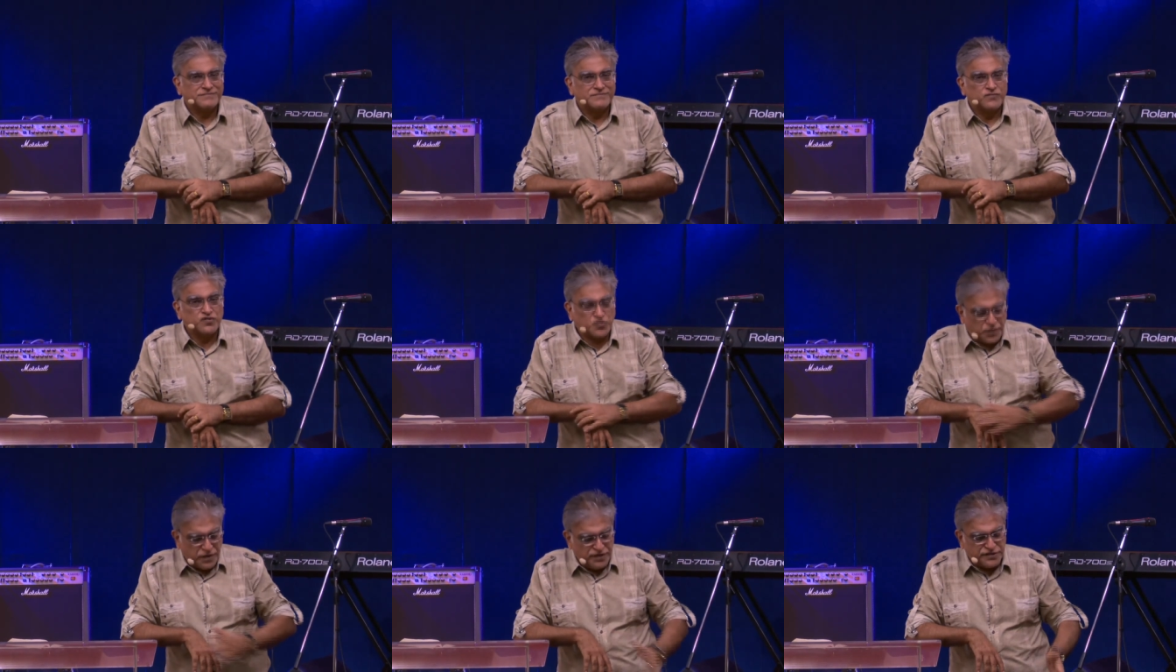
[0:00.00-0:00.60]

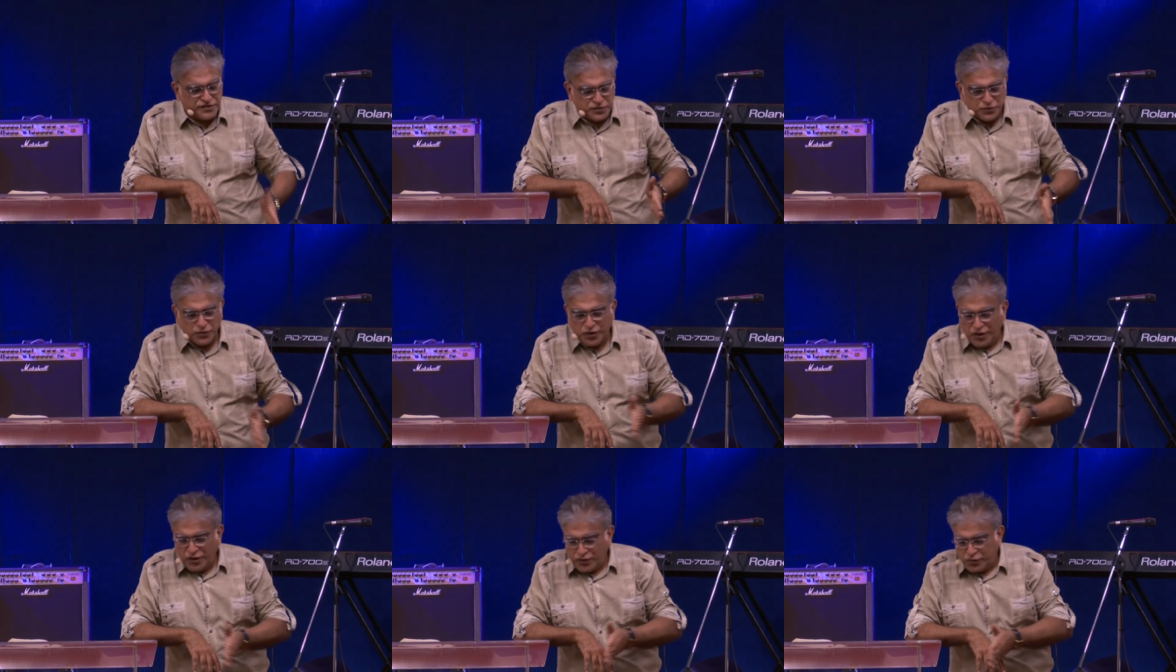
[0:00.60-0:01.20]
Which means
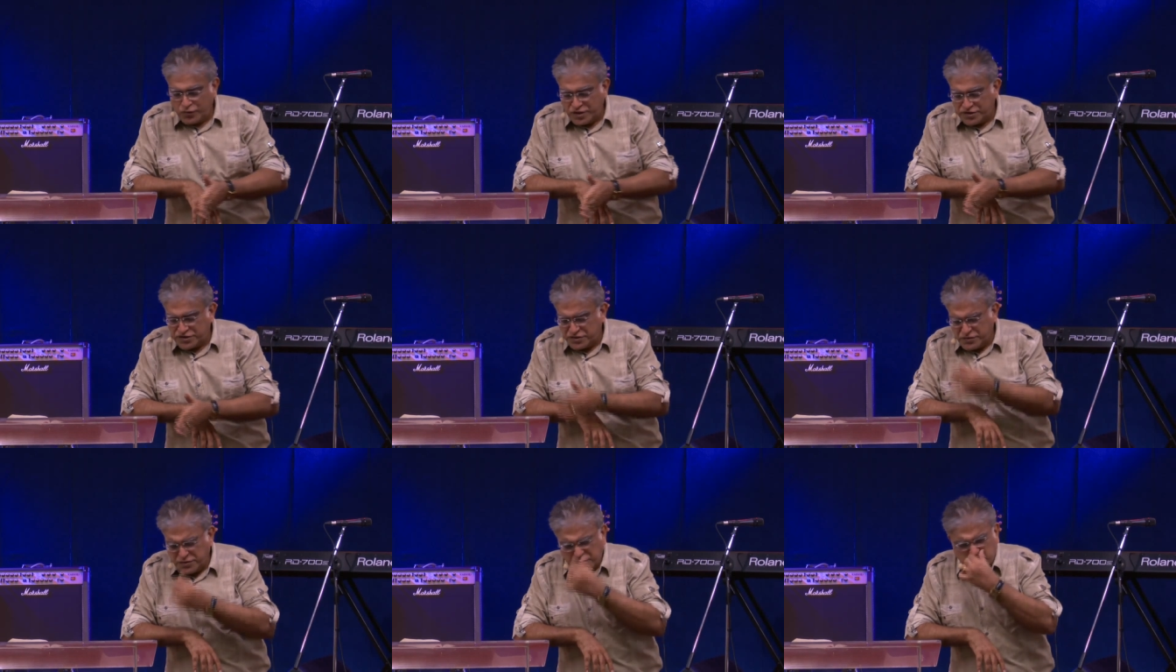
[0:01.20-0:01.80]
you
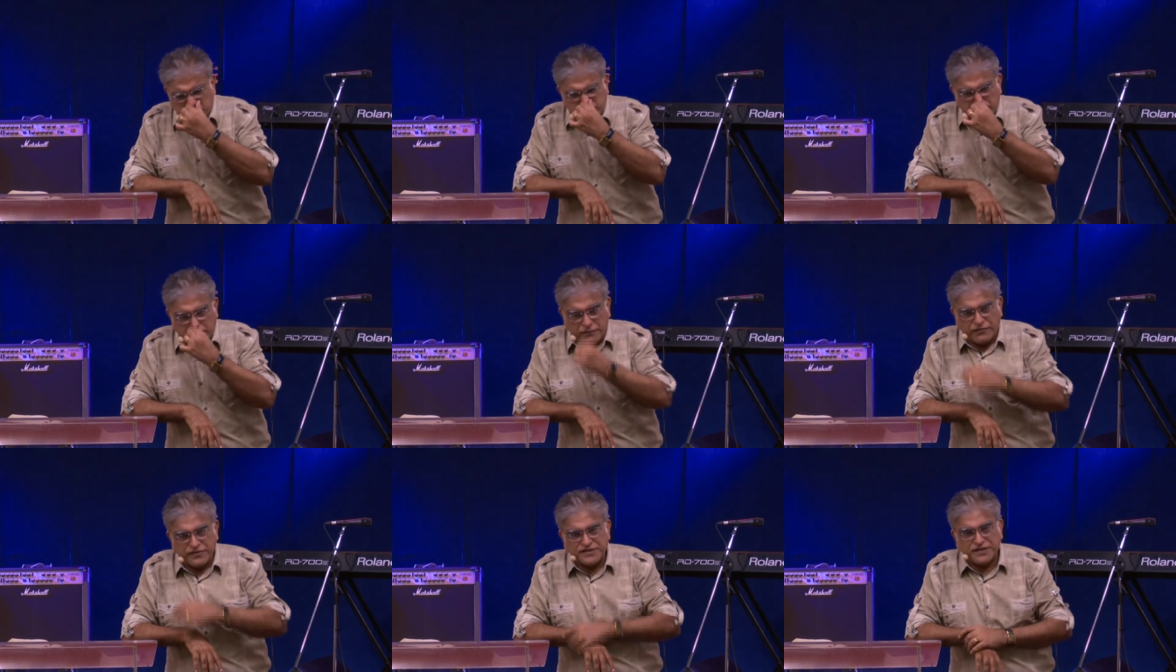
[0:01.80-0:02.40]
continue to do
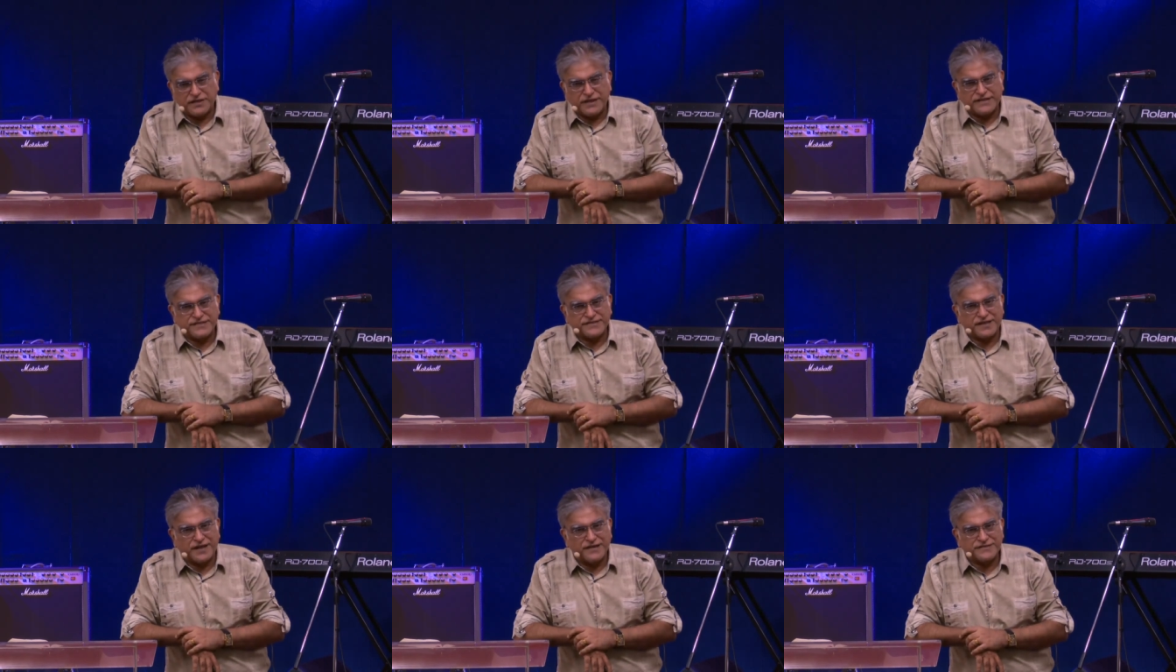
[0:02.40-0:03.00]
some physical
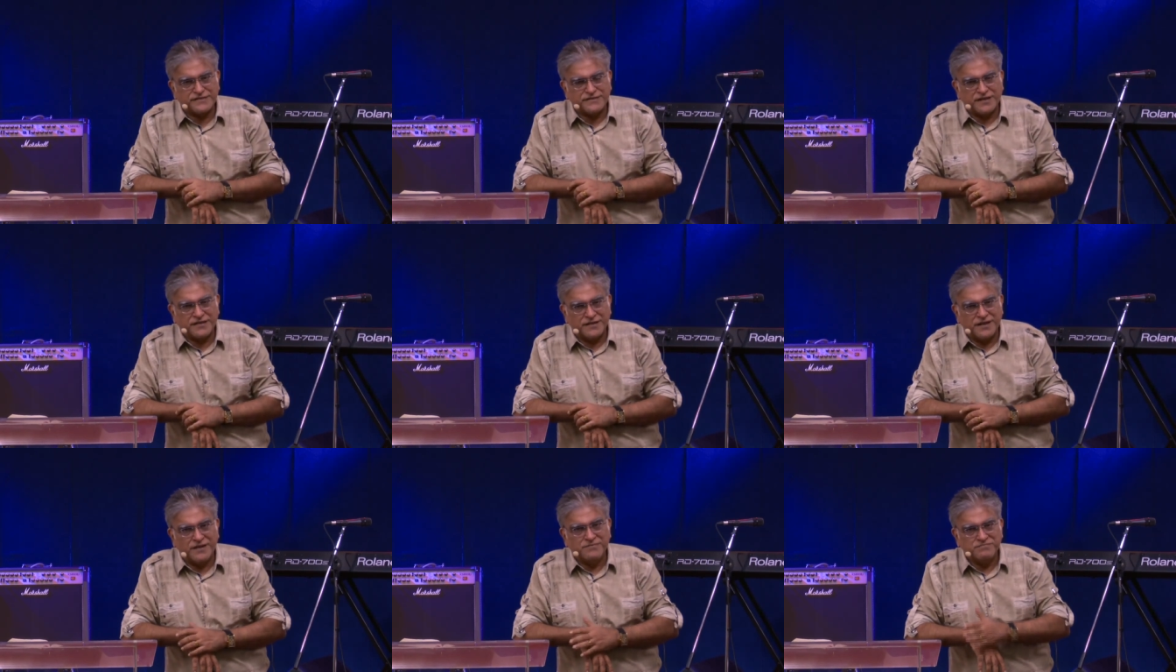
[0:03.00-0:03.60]
exercises, and
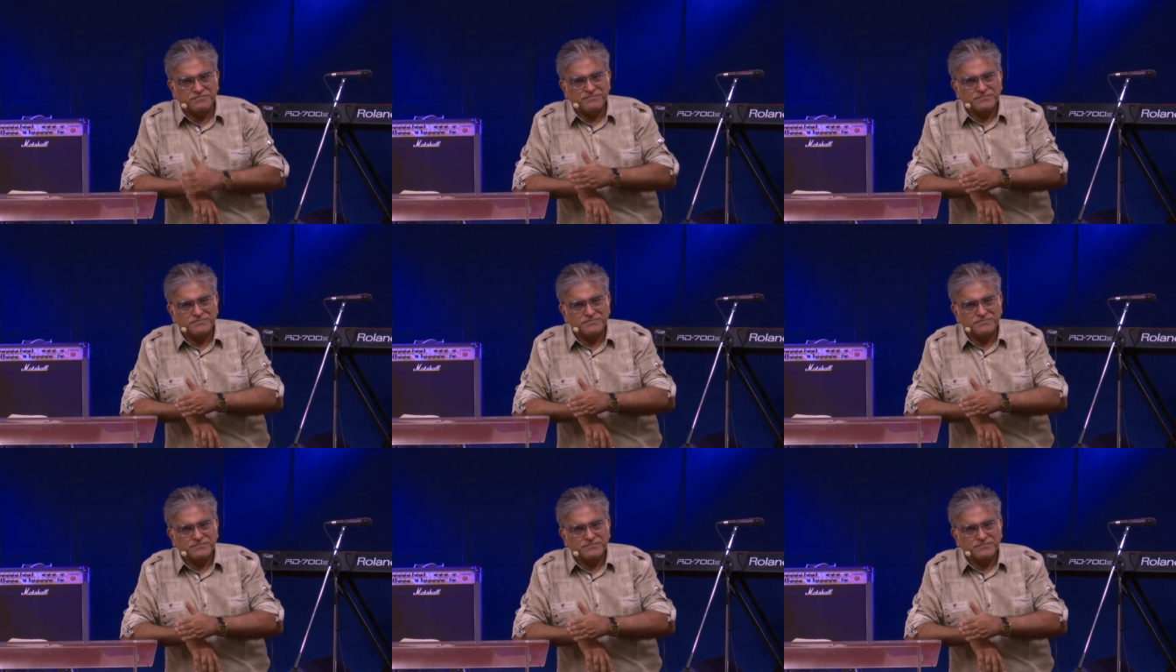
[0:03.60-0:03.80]
then